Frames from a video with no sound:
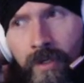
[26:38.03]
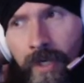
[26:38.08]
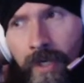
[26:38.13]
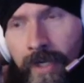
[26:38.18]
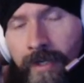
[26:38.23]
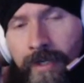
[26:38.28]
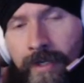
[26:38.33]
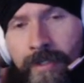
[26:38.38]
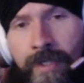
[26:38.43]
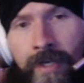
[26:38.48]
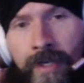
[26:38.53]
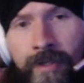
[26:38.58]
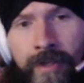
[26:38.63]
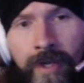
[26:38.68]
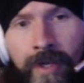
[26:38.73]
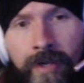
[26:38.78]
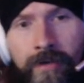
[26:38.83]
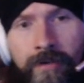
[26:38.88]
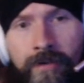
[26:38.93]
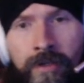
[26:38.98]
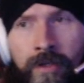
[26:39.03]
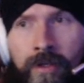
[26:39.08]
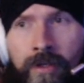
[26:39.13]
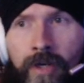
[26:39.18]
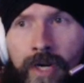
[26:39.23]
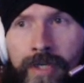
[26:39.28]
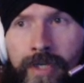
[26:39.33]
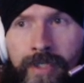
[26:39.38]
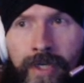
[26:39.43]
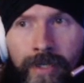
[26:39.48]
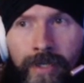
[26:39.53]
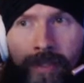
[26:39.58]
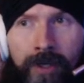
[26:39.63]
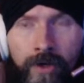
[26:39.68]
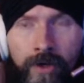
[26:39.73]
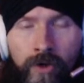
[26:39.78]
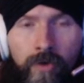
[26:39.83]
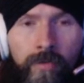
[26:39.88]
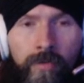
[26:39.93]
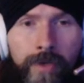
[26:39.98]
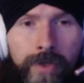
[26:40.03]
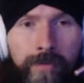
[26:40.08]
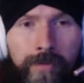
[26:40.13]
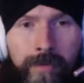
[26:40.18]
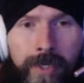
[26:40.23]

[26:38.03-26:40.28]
And I take that home with